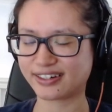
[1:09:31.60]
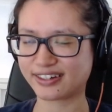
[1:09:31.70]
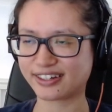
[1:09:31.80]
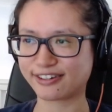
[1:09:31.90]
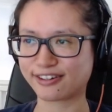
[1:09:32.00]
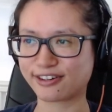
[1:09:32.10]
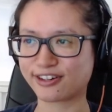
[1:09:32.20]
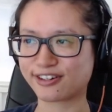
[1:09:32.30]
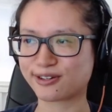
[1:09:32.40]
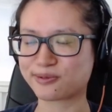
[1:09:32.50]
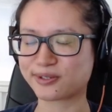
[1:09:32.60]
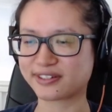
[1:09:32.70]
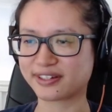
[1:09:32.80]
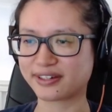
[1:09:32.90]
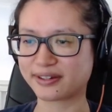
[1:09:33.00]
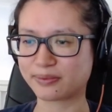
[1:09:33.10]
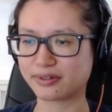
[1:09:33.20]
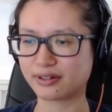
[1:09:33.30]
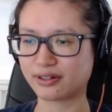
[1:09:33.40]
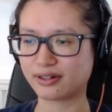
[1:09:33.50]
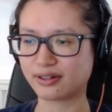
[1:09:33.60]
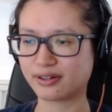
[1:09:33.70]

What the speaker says: I don't know what's going to happen.